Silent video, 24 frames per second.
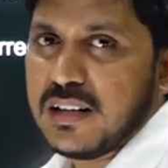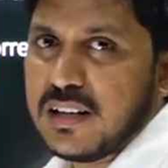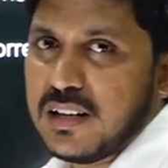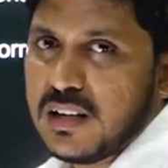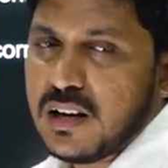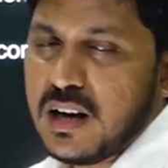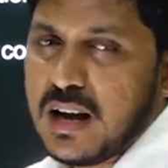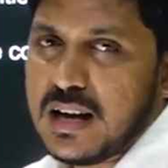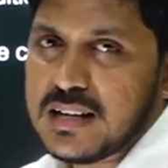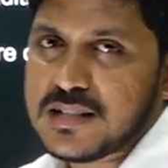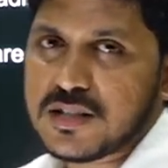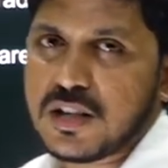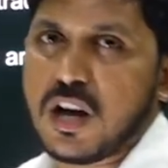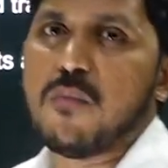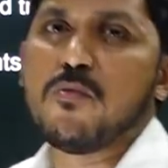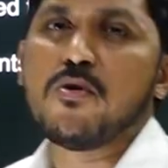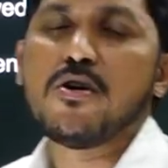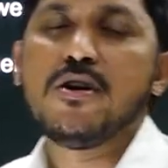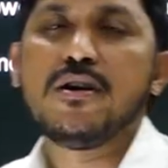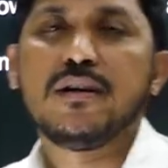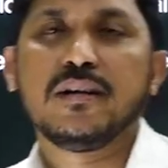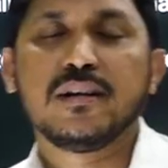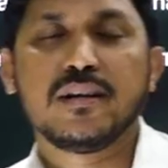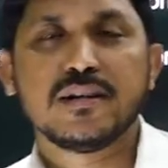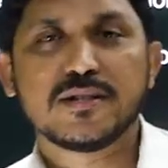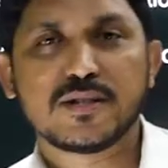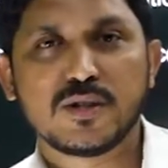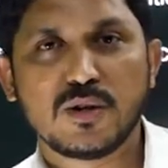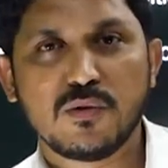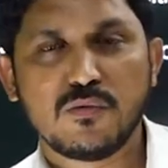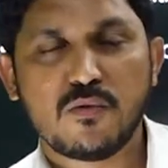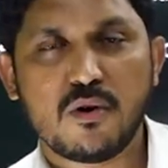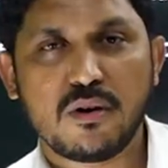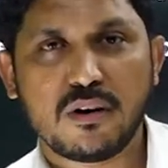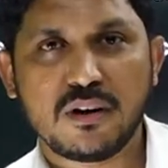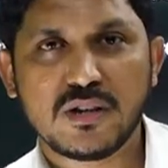area as community
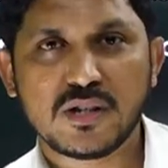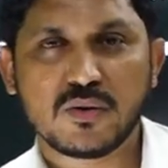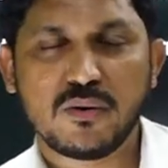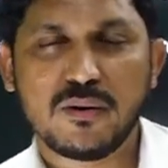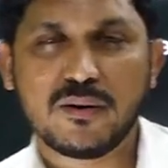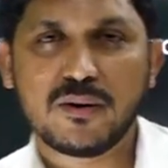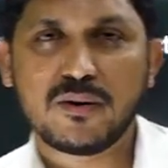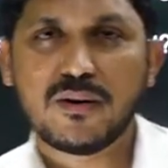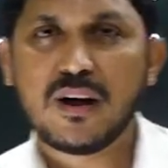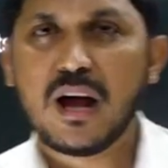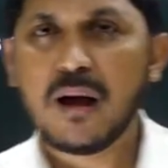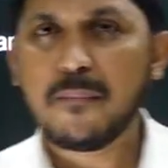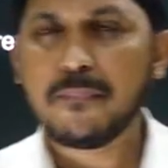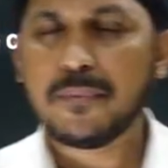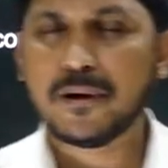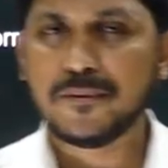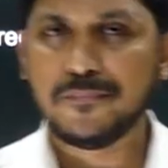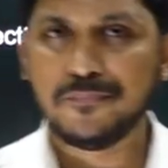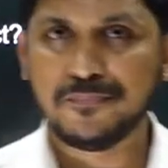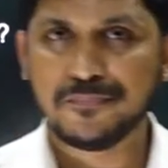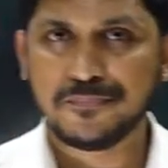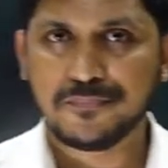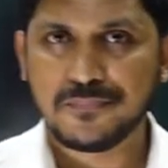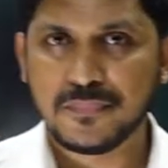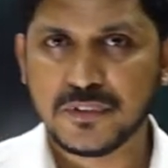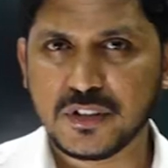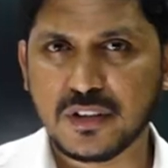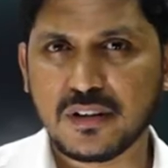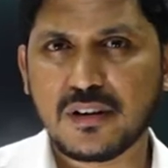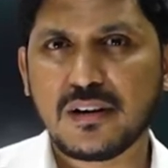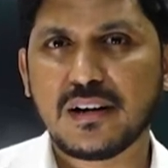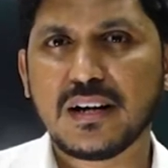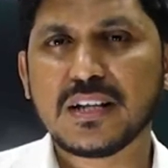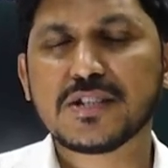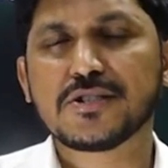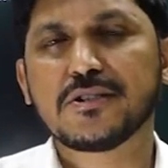reserve, what is going to happen?
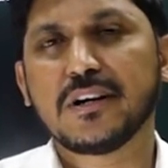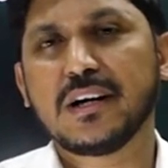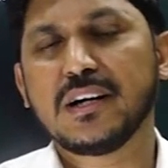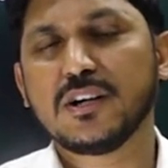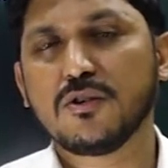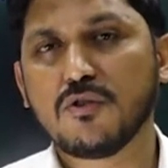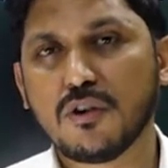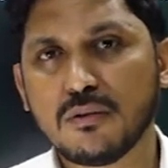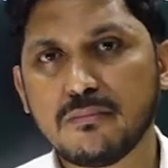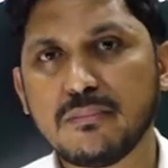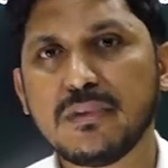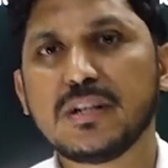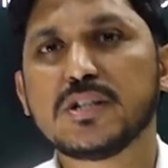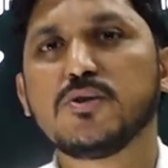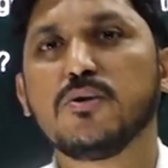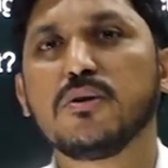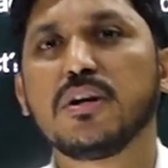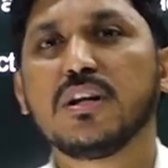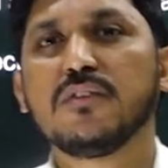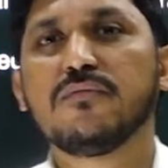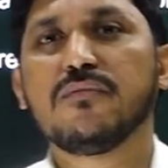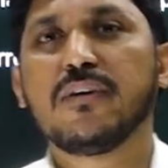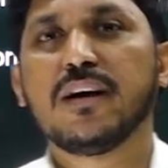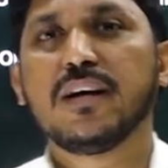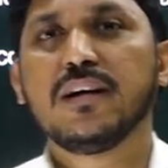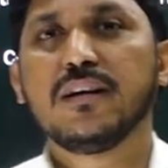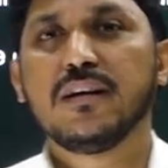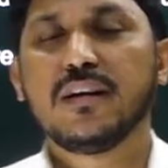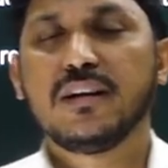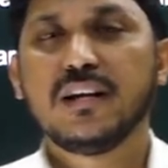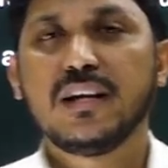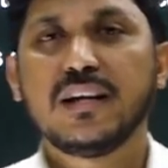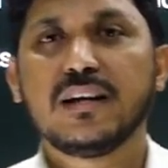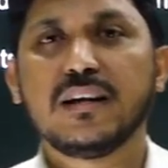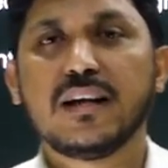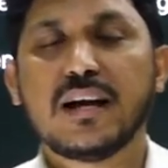Generally state governments notify
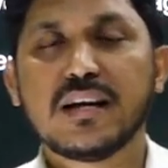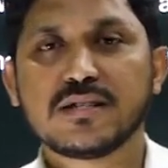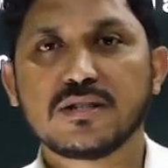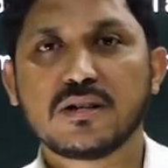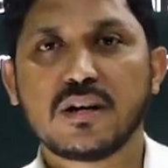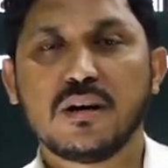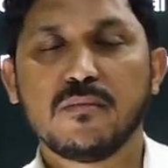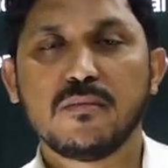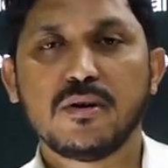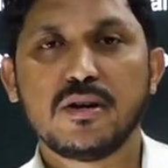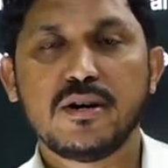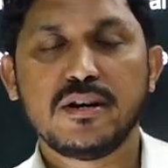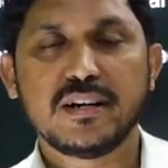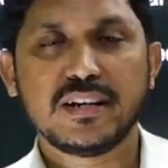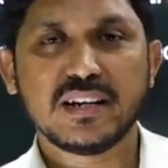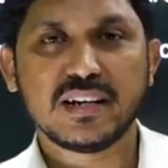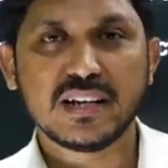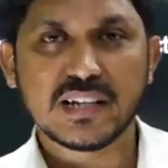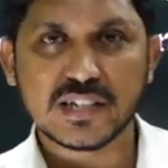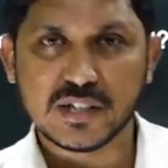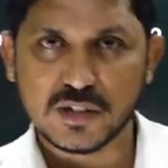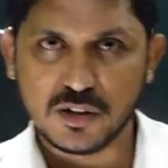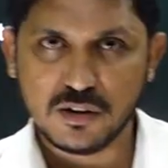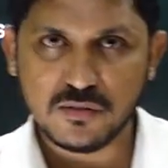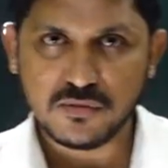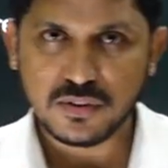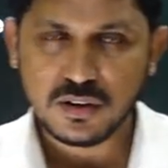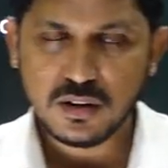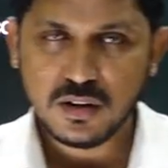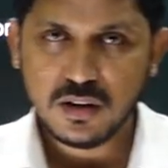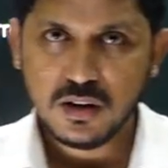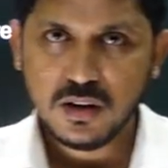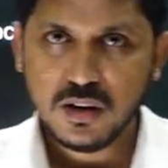an area as community reserve.